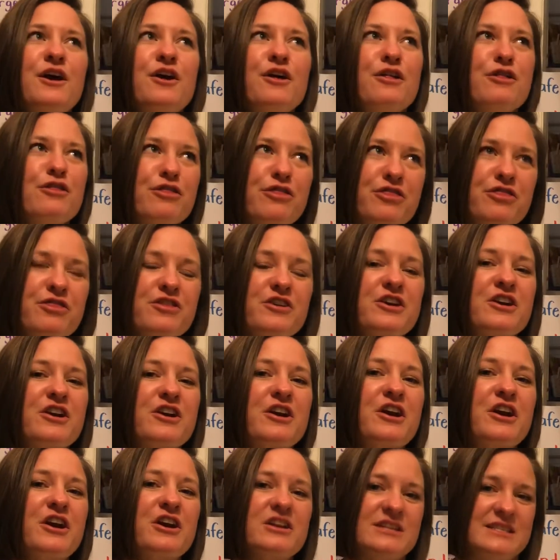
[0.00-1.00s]

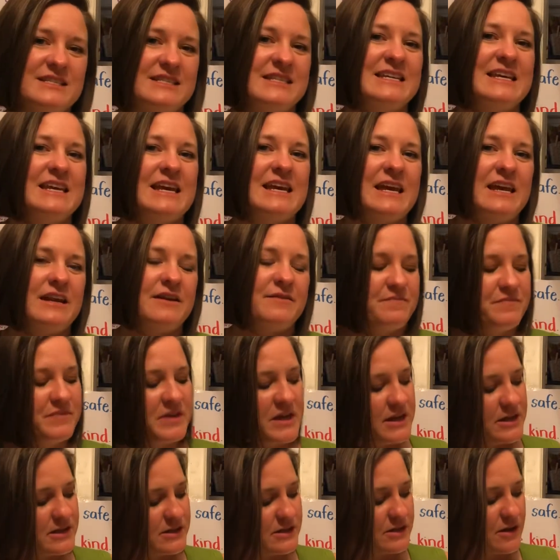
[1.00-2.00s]
13.
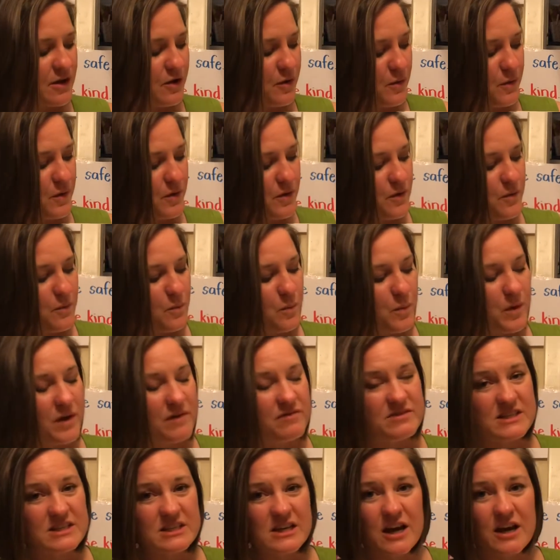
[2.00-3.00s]
So
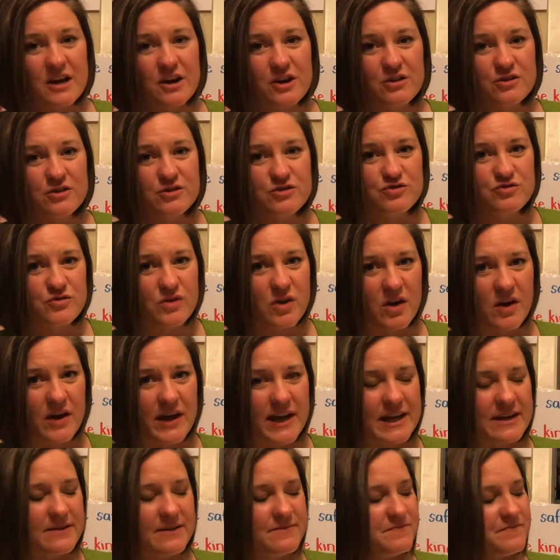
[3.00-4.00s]
we've done our
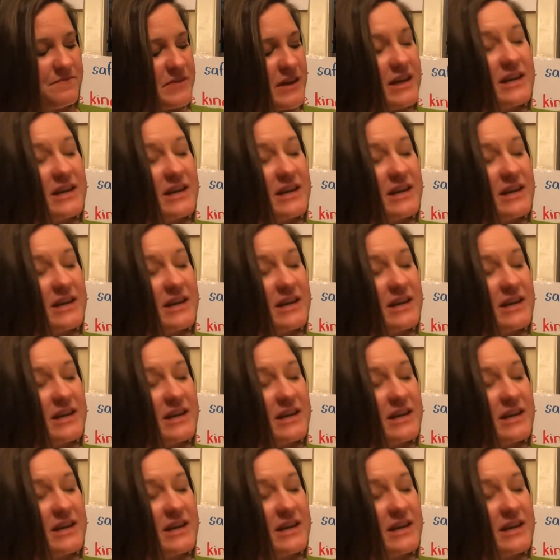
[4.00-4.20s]
drawing.